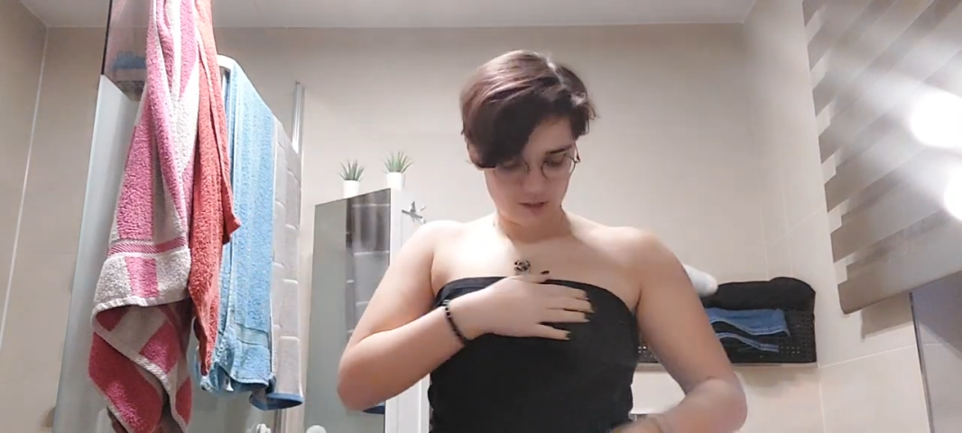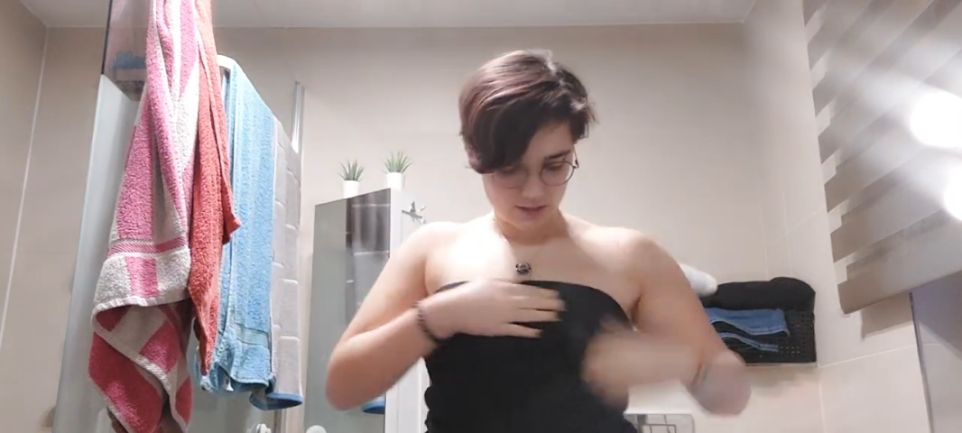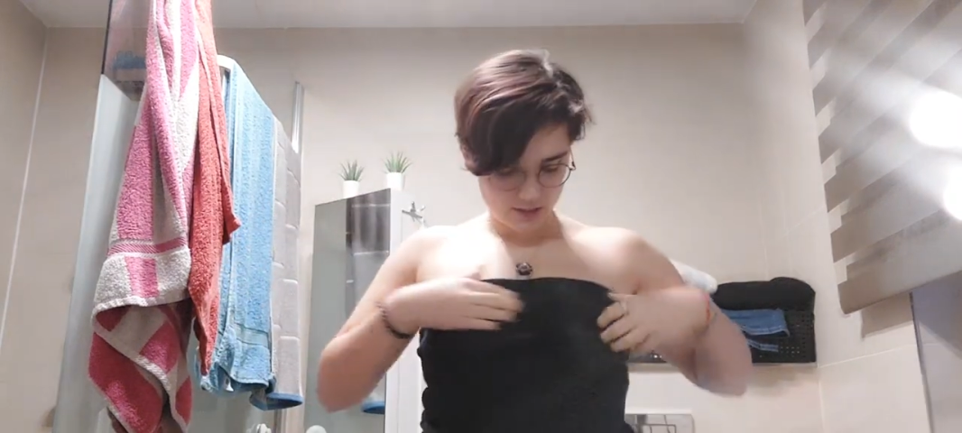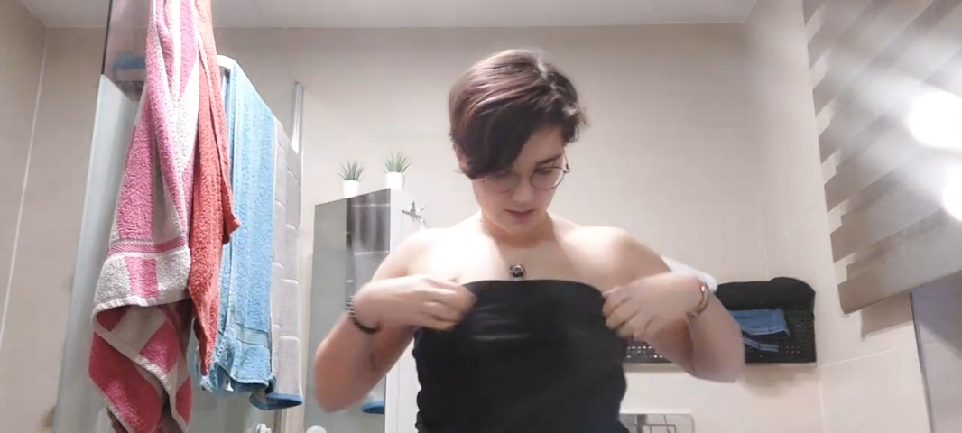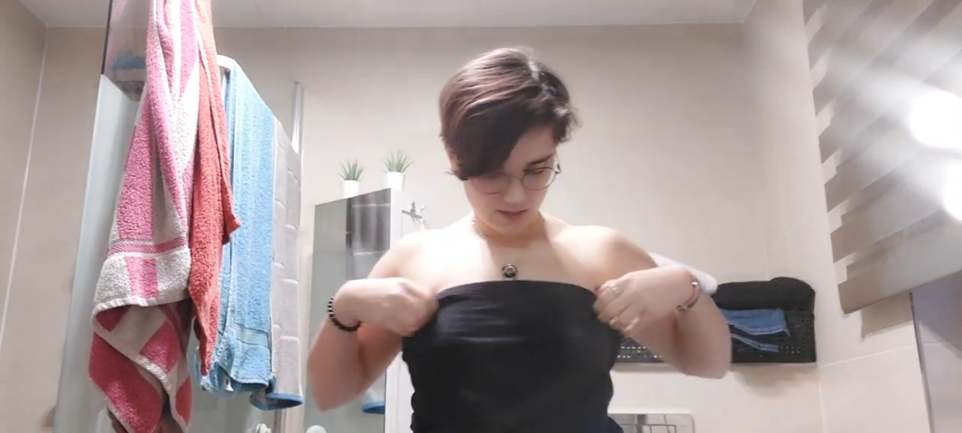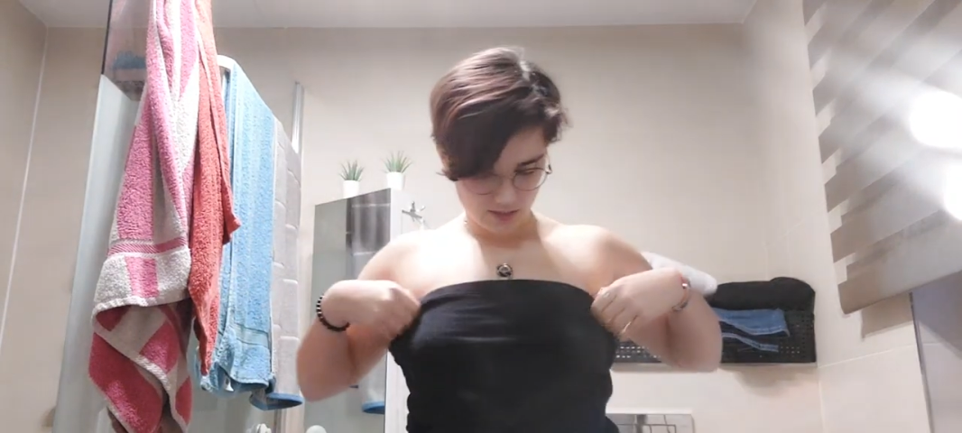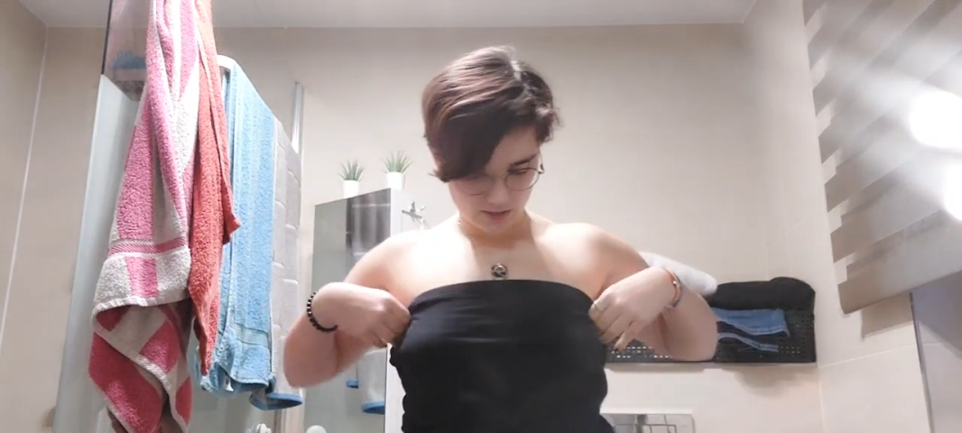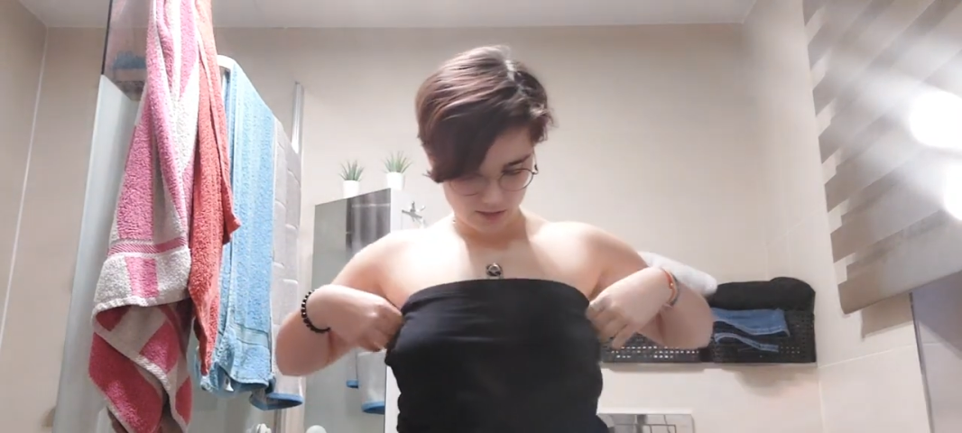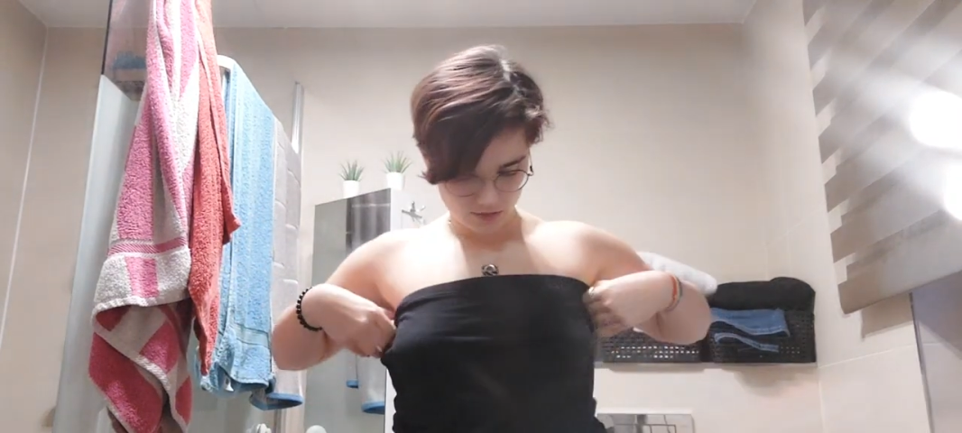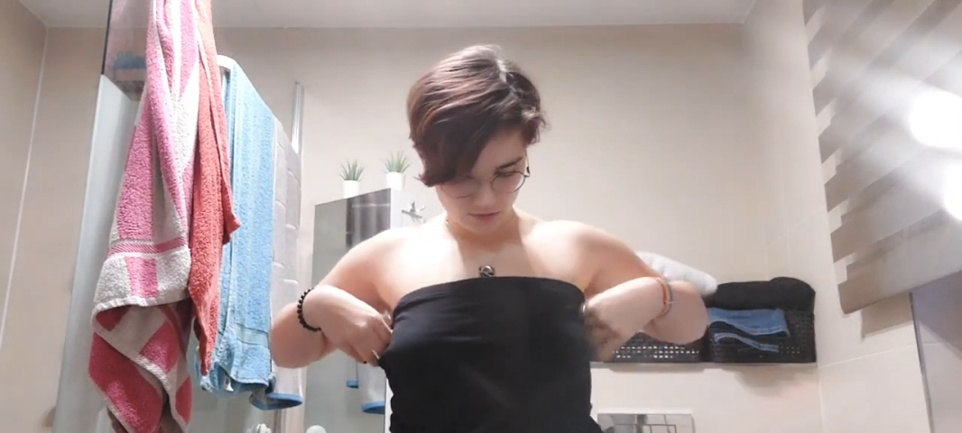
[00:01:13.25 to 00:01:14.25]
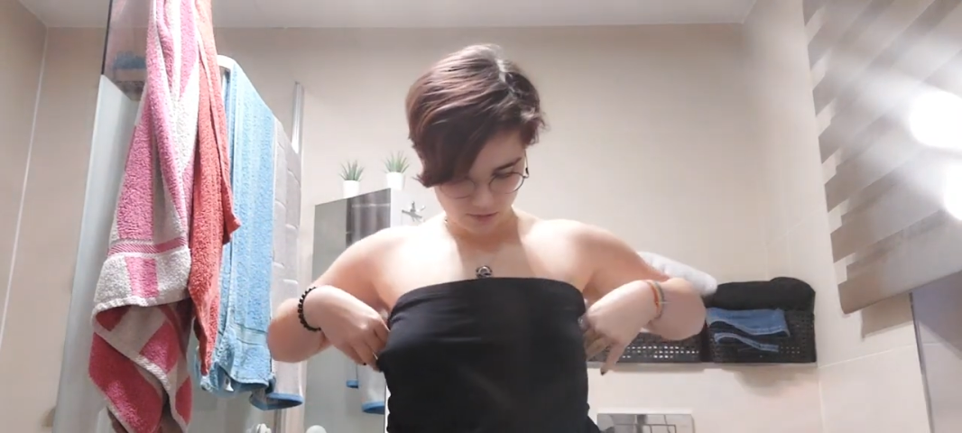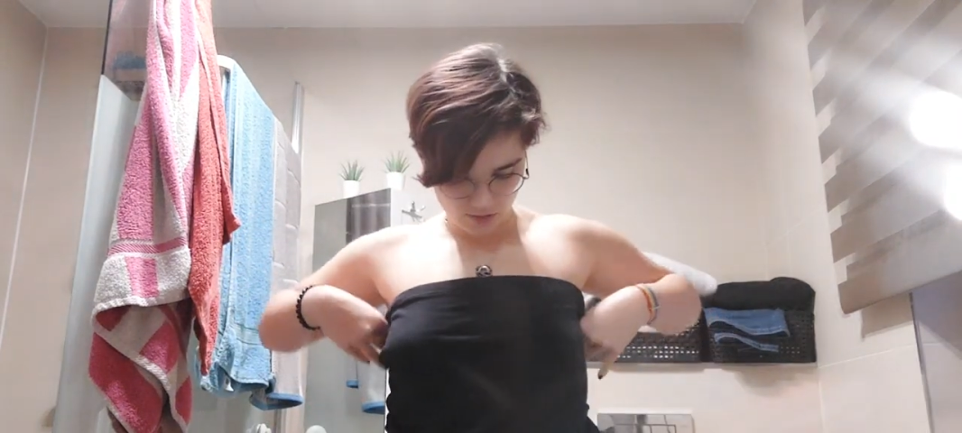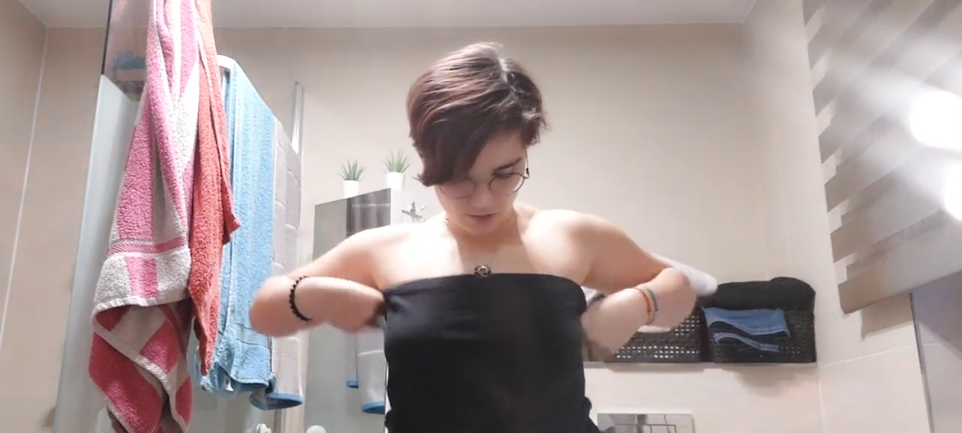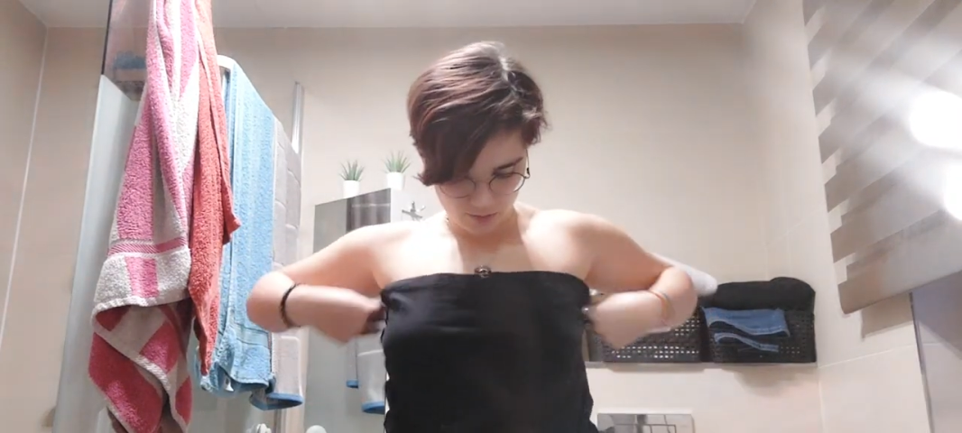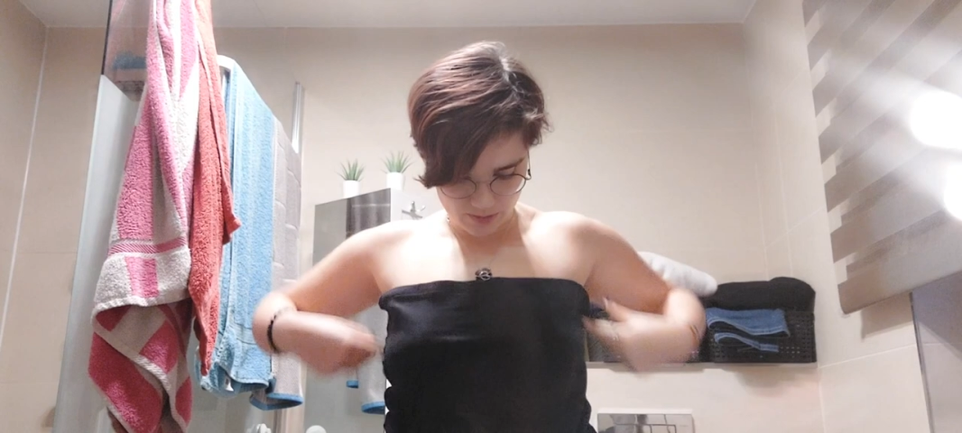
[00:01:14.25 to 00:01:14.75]
it into a
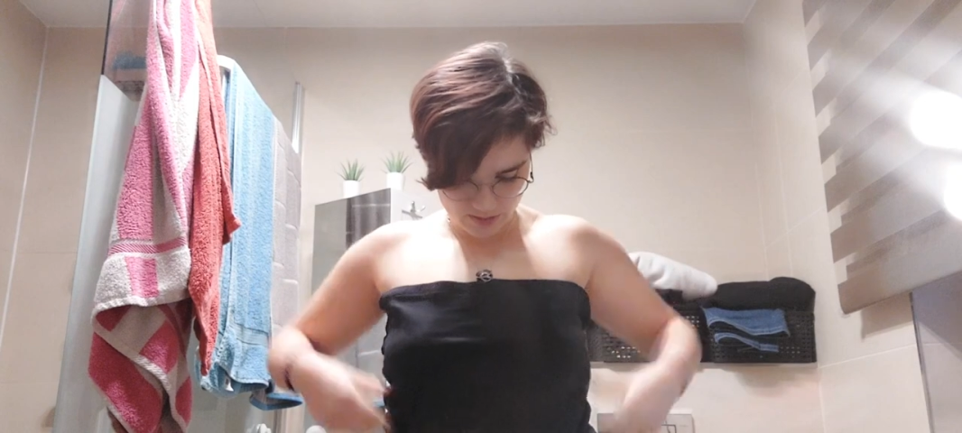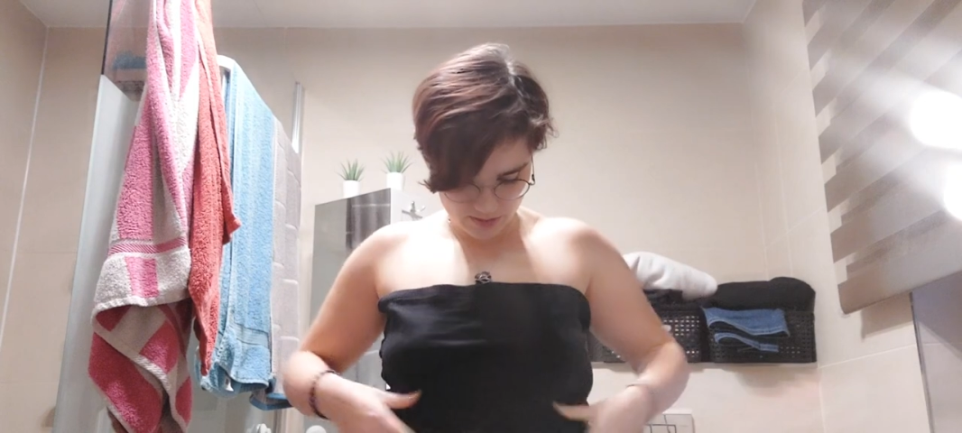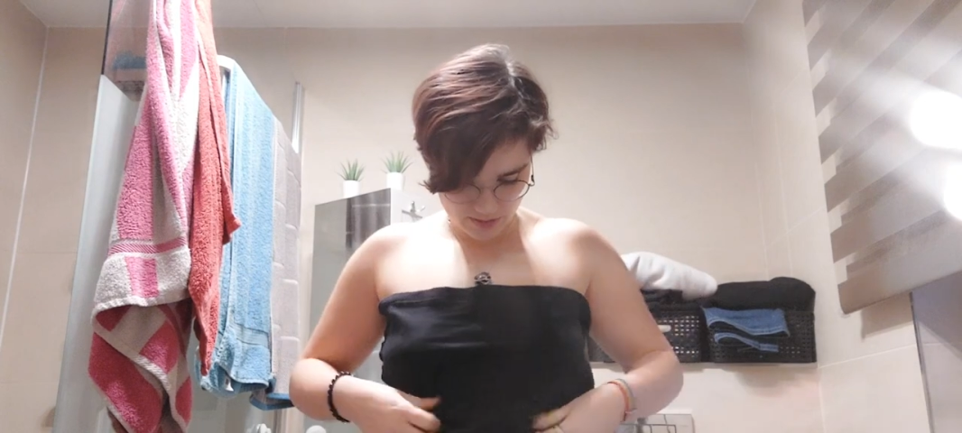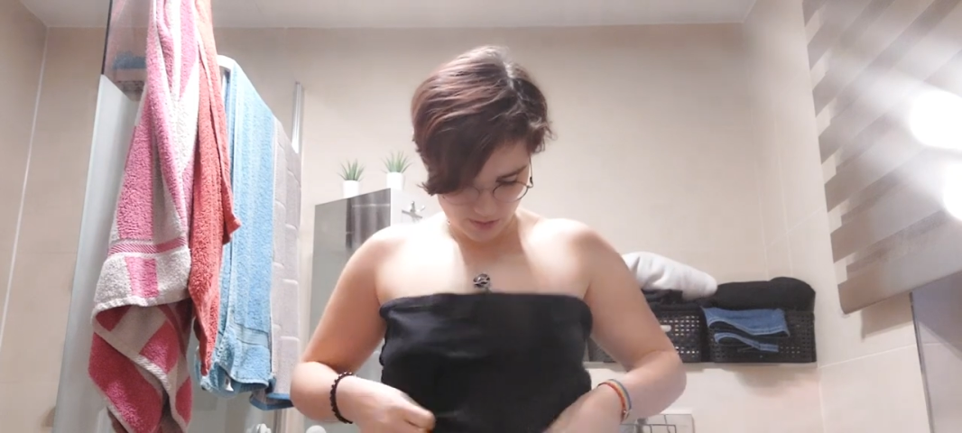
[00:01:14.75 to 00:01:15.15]
little bit